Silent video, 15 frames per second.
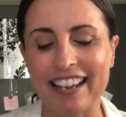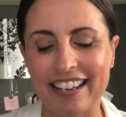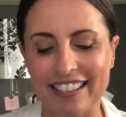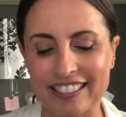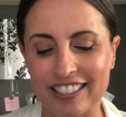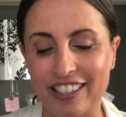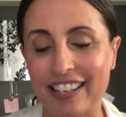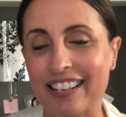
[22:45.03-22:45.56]

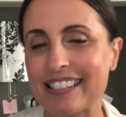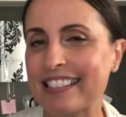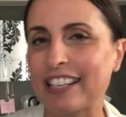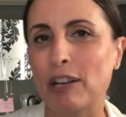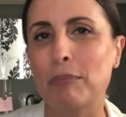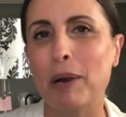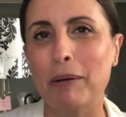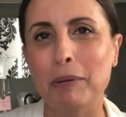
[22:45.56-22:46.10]
And like I said, I'll
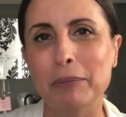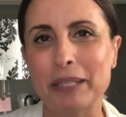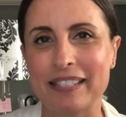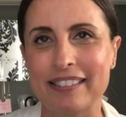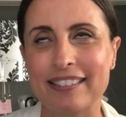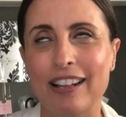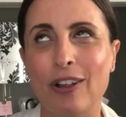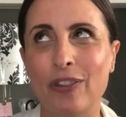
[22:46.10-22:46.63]
probably
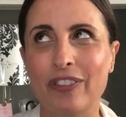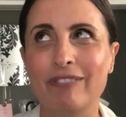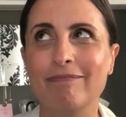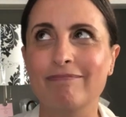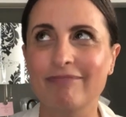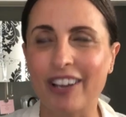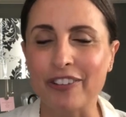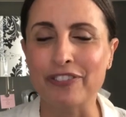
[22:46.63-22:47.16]
sell
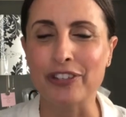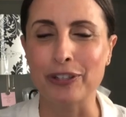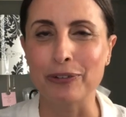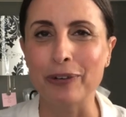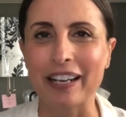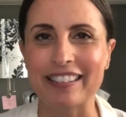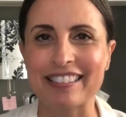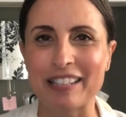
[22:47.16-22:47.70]
a few
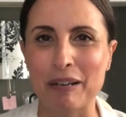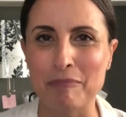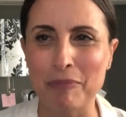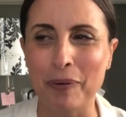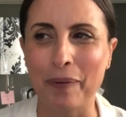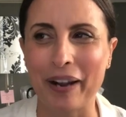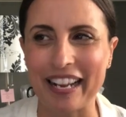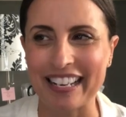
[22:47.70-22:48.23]
at some
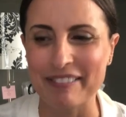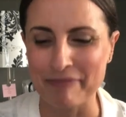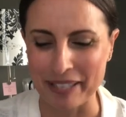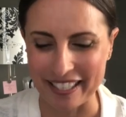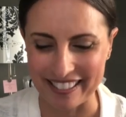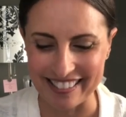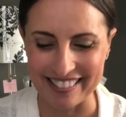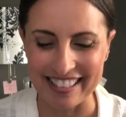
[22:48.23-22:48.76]
point,
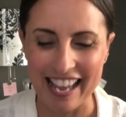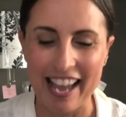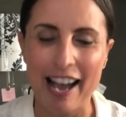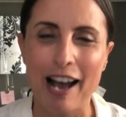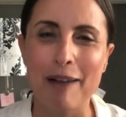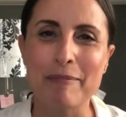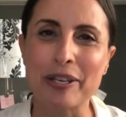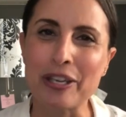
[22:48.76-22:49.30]
because
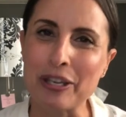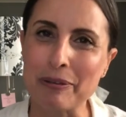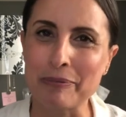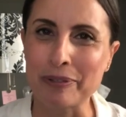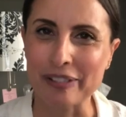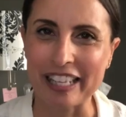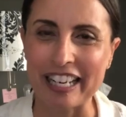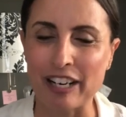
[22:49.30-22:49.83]
I'm
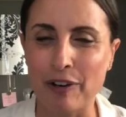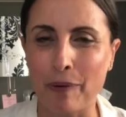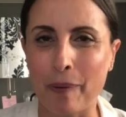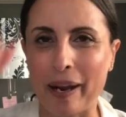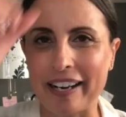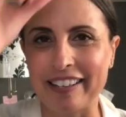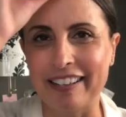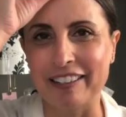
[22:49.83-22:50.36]
accumulating
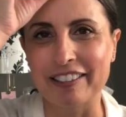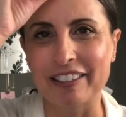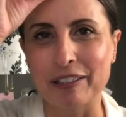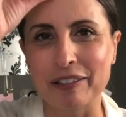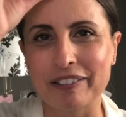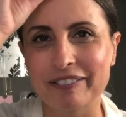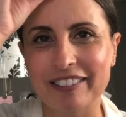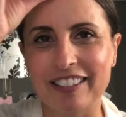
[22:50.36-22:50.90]
quite a
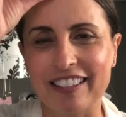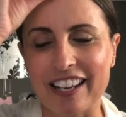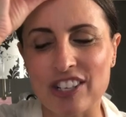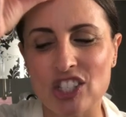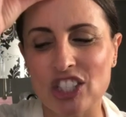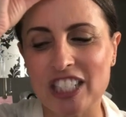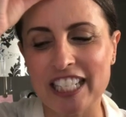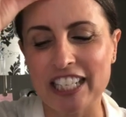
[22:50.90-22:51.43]
little
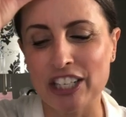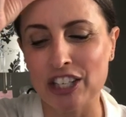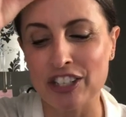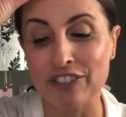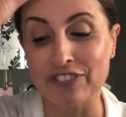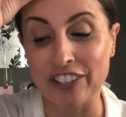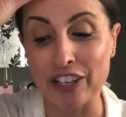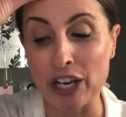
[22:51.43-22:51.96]
collection here
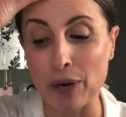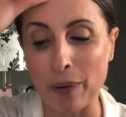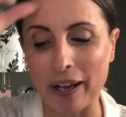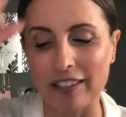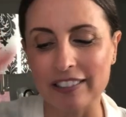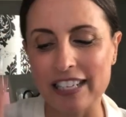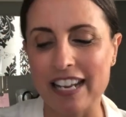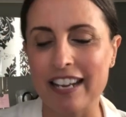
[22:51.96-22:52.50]
very
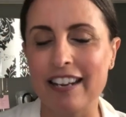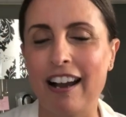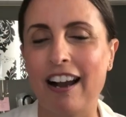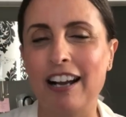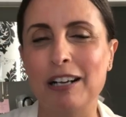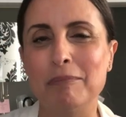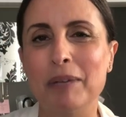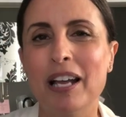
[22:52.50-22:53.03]
quickly,
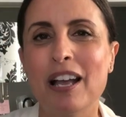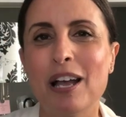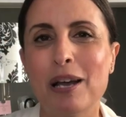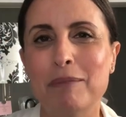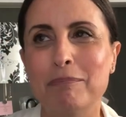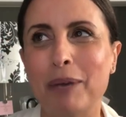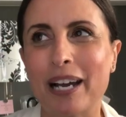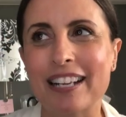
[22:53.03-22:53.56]
um,
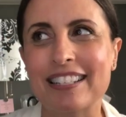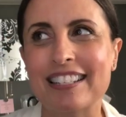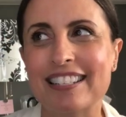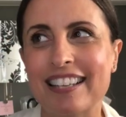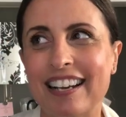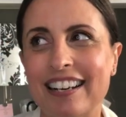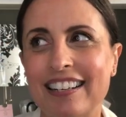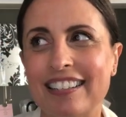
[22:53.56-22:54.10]
but
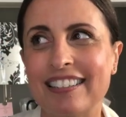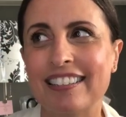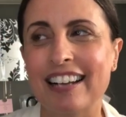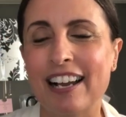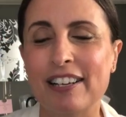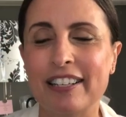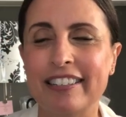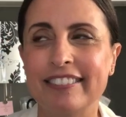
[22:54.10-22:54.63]
uh,
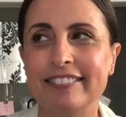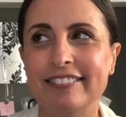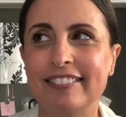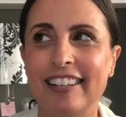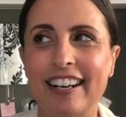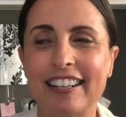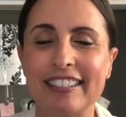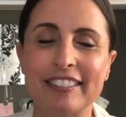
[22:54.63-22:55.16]
I,
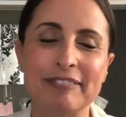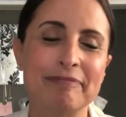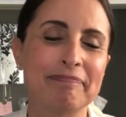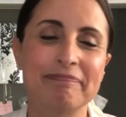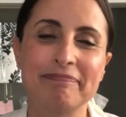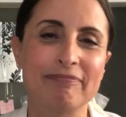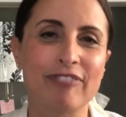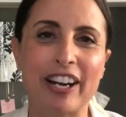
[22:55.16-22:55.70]
I
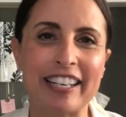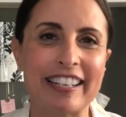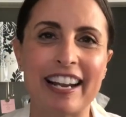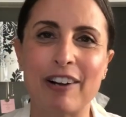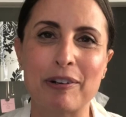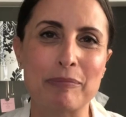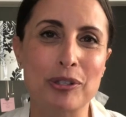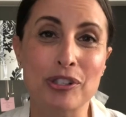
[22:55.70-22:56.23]
right now
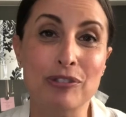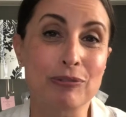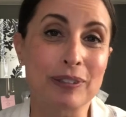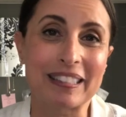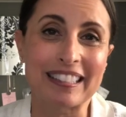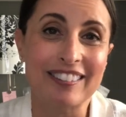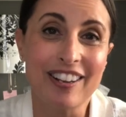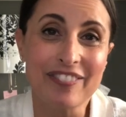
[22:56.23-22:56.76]
I'm just
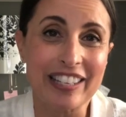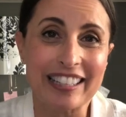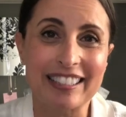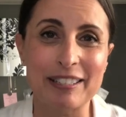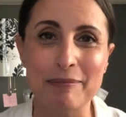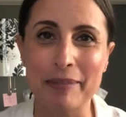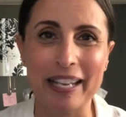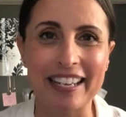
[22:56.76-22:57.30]
really loving
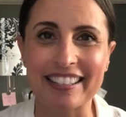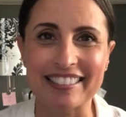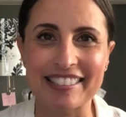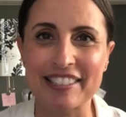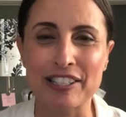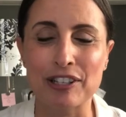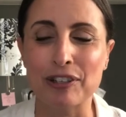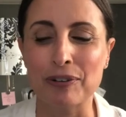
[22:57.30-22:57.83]
them, and
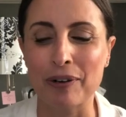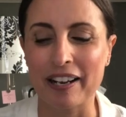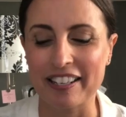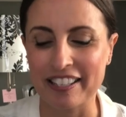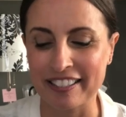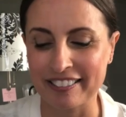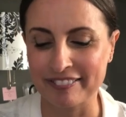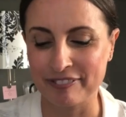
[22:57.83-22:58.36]
so
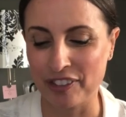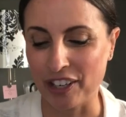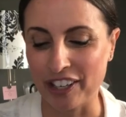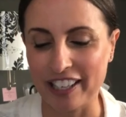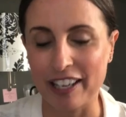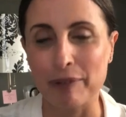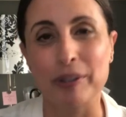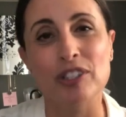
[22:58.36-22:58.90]
I thought
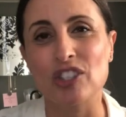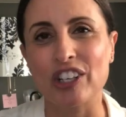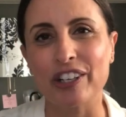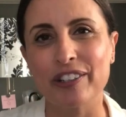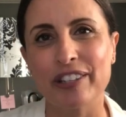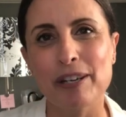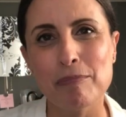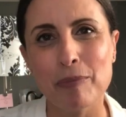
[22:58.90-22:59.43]
I would share
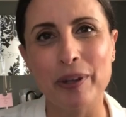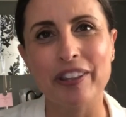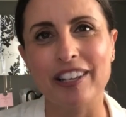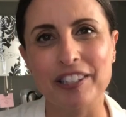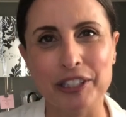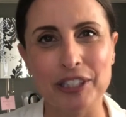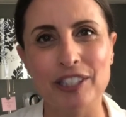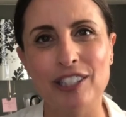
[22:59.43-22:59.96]
them with
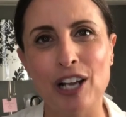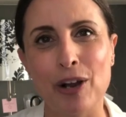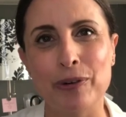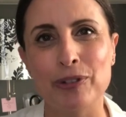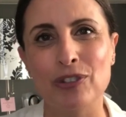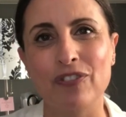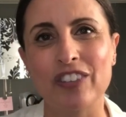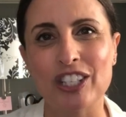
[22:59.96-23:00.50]
other
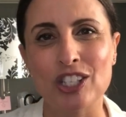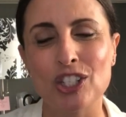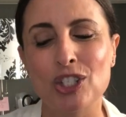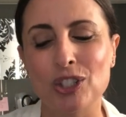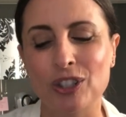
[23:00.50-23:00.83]
Coach vintage